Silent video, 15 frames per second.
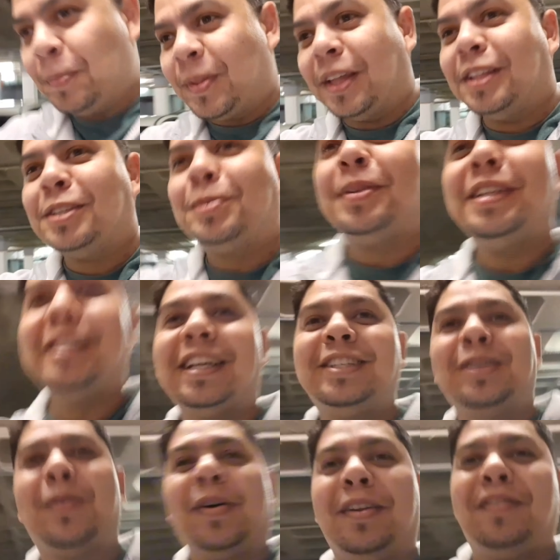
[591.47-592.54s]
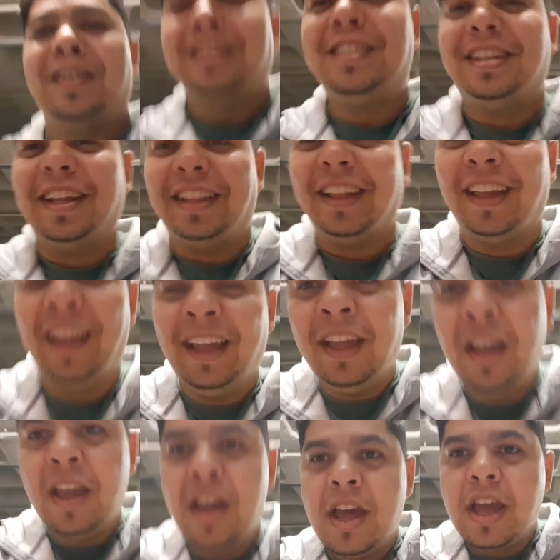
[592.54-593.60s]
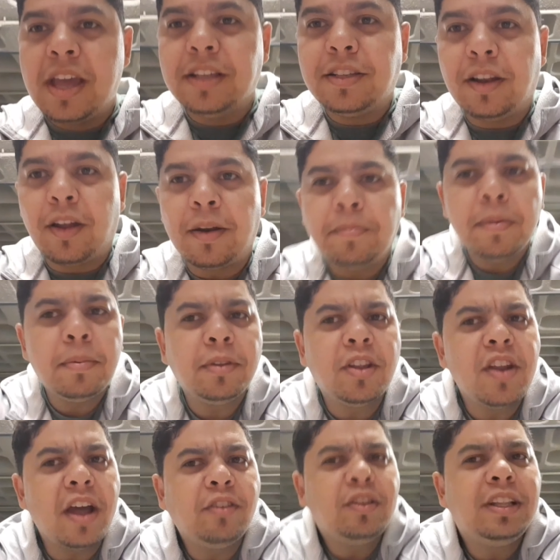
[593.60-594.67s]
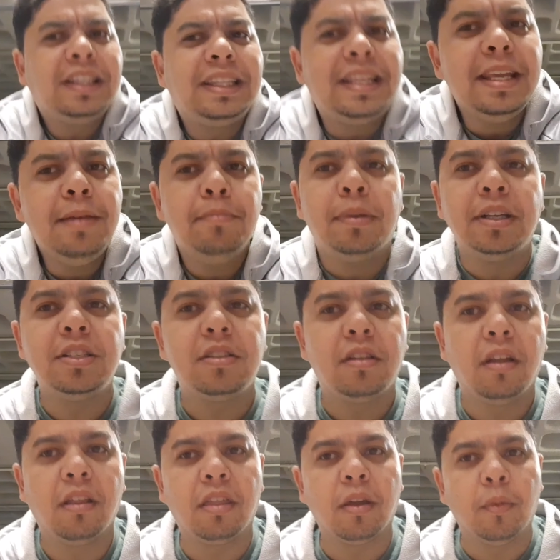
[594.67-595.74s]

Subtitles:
and this one is actually quite fascinating, is a lot of people that know how to demist their